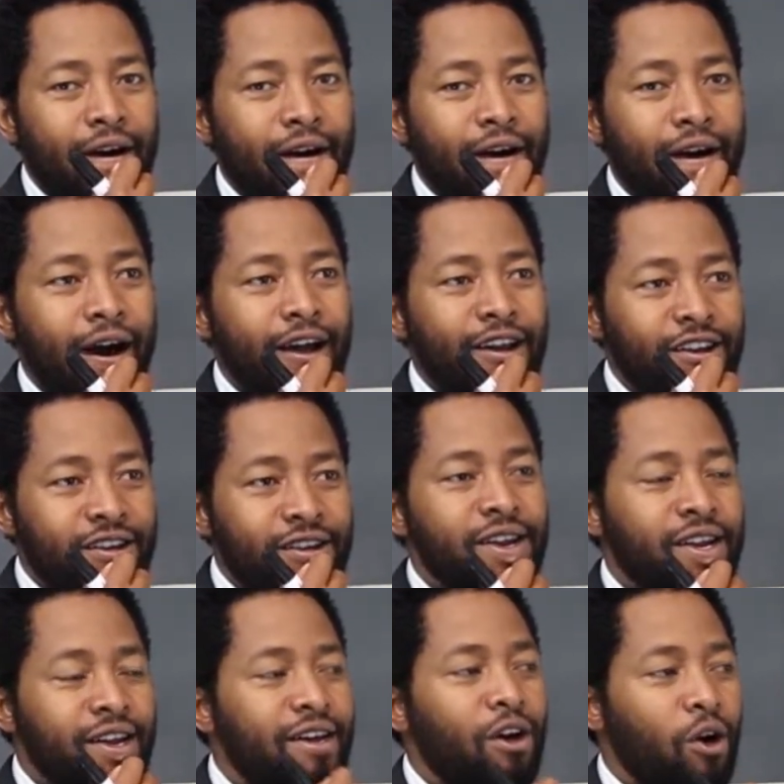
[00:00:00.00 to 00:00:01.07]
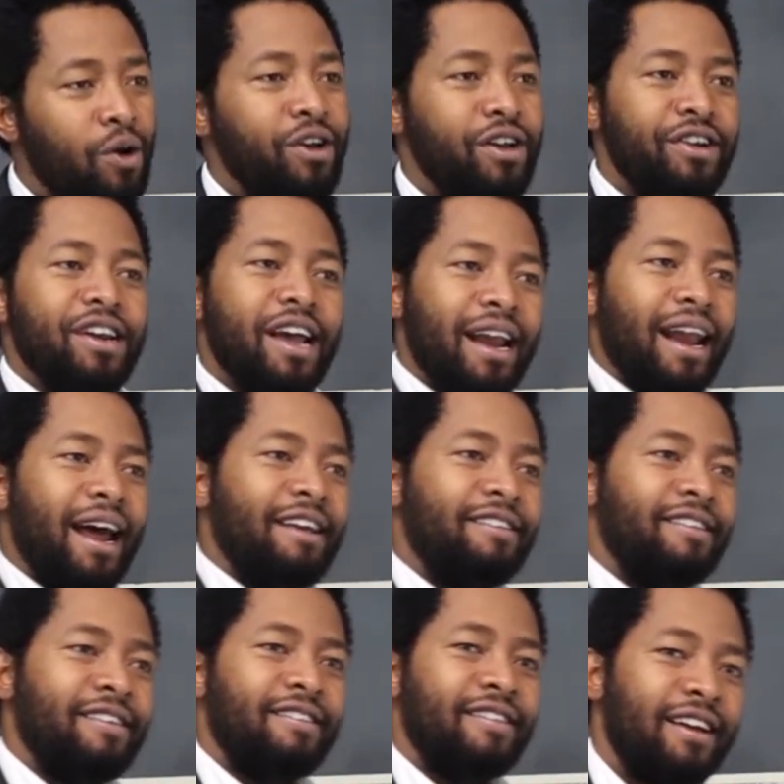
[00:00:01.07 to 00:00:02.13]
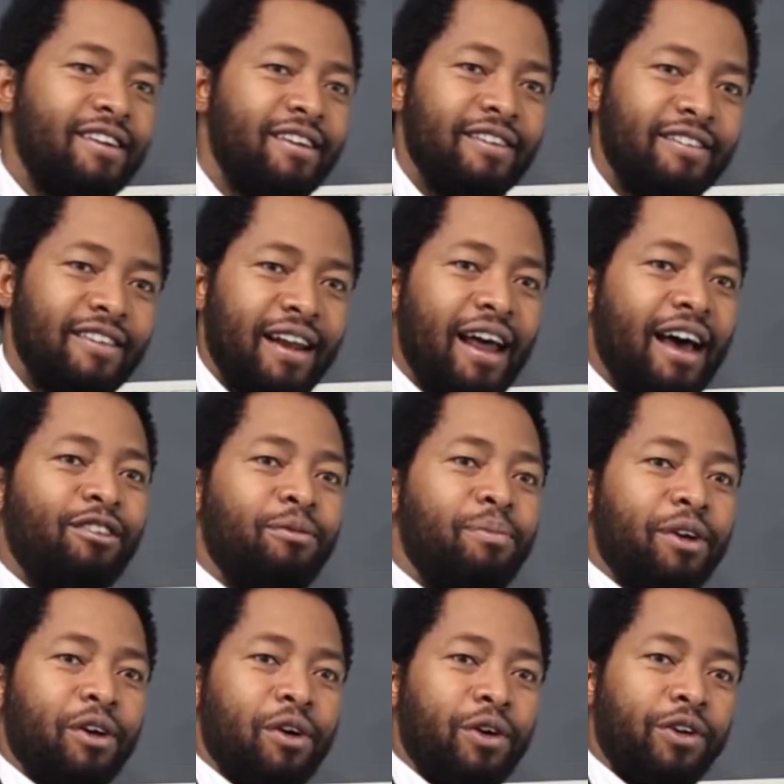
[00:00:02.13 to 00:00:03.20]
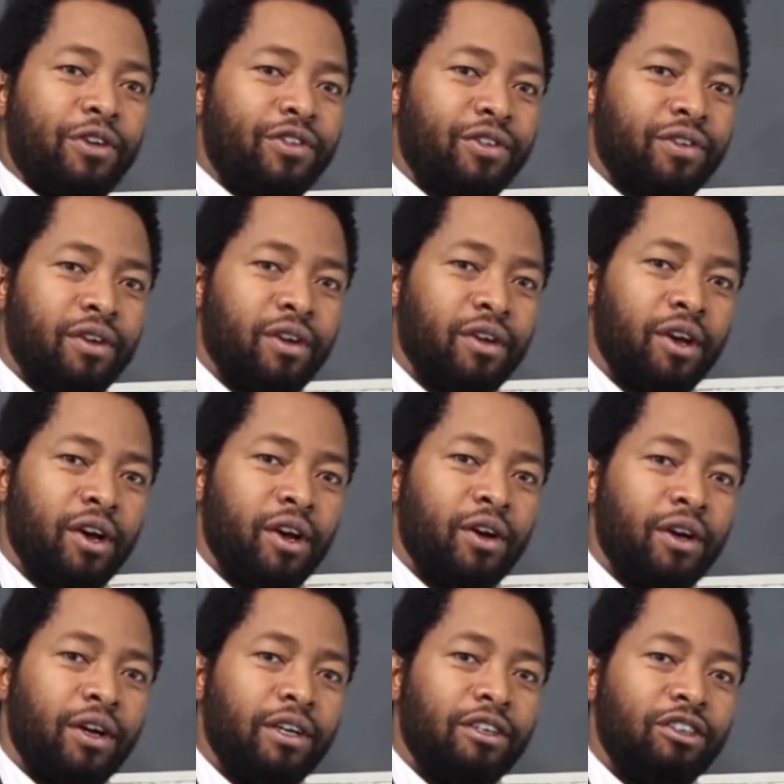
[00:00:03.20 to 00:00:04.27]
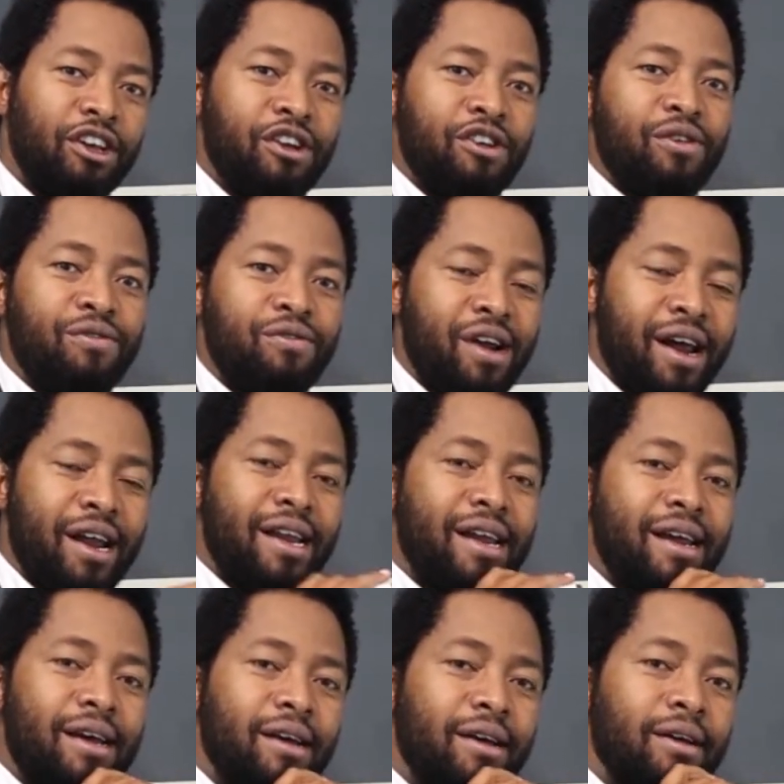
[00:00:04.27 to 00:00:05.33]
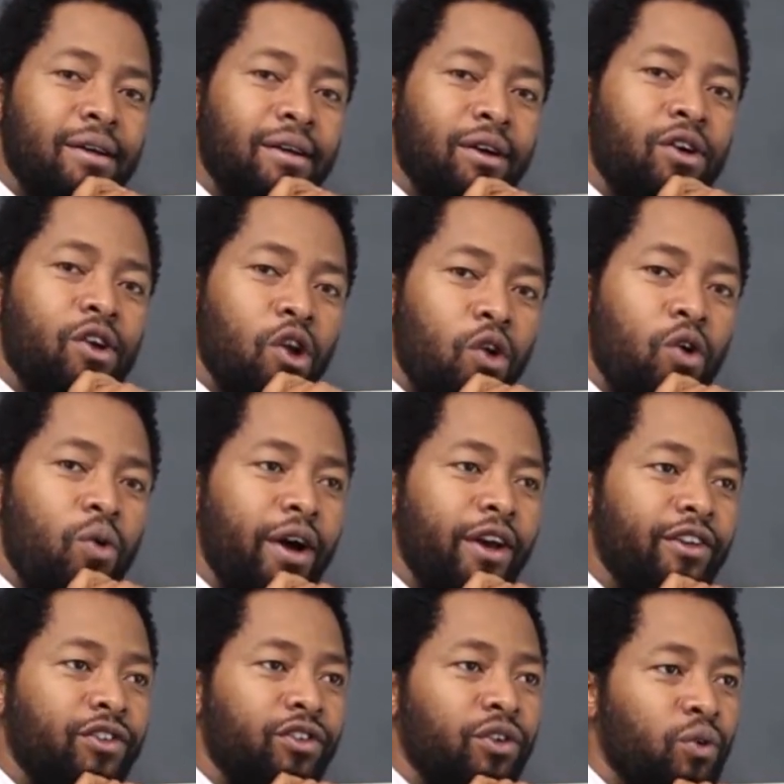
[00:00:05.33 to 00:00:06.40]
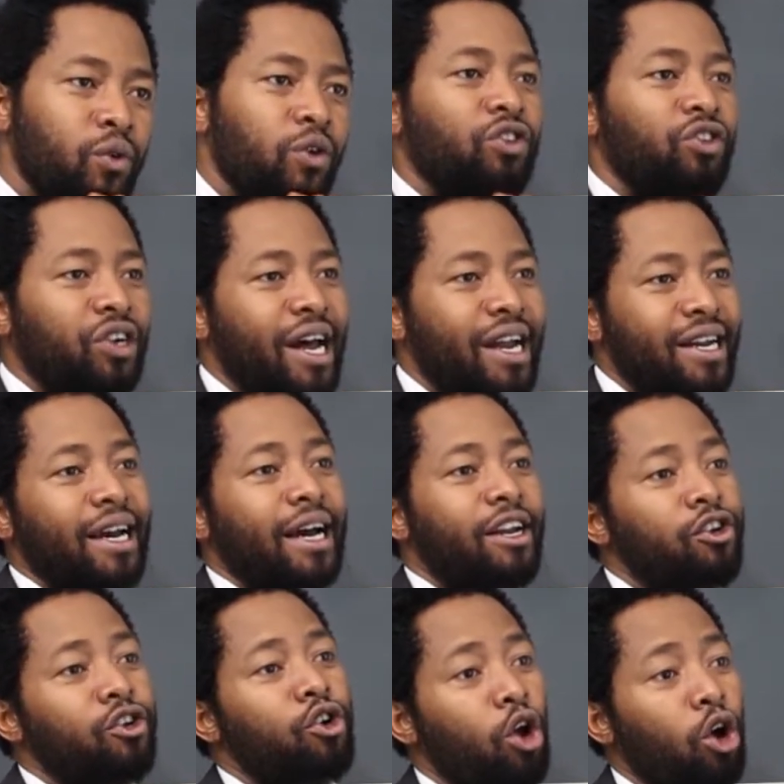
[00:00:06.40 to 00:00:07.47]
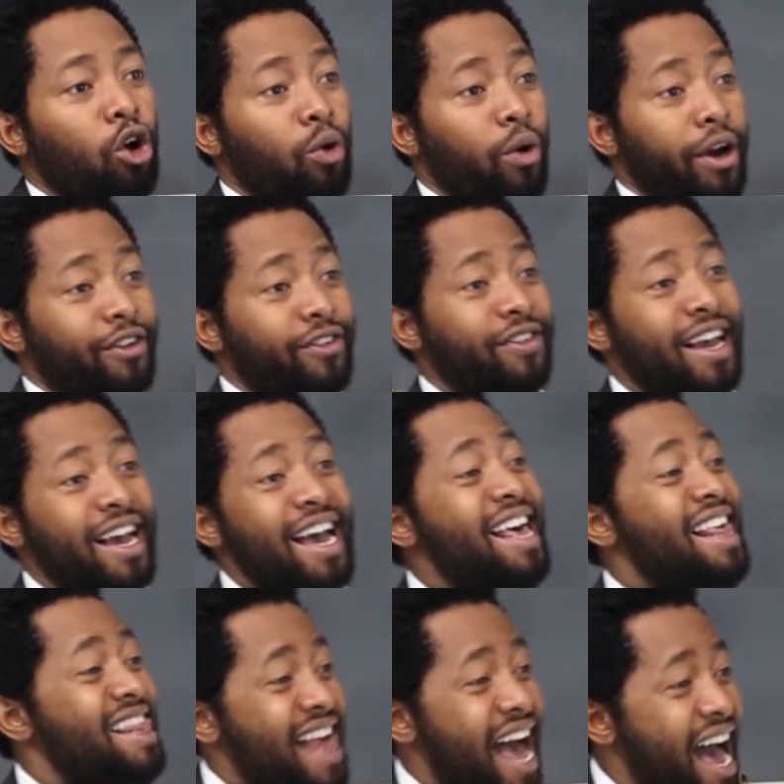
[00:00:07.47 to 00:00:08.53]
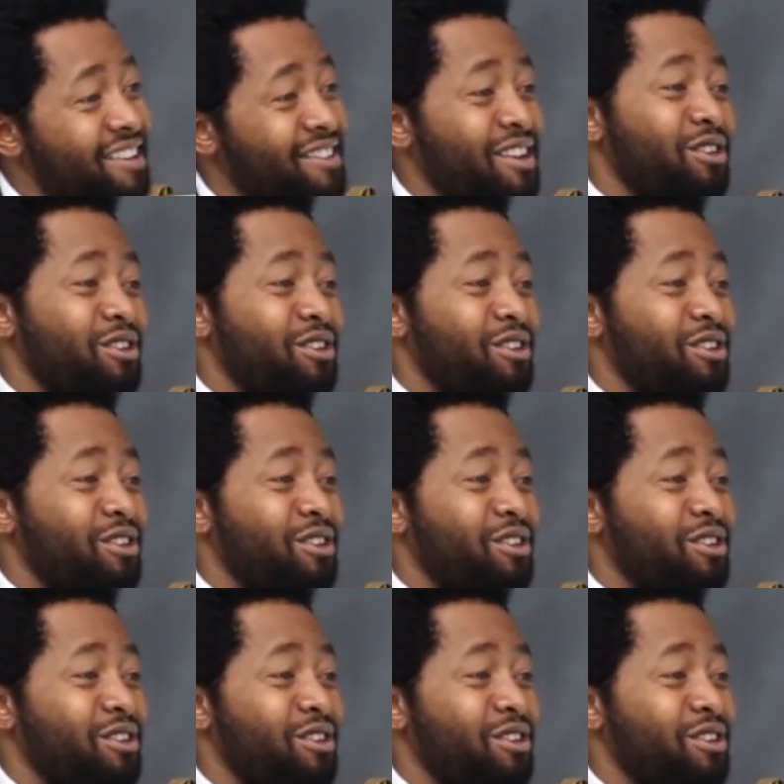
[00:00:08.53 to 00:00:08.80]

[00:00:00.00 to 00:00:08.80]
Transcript: and only realizes that he's the last because instead of running clockwise, was running anti-clockwise. That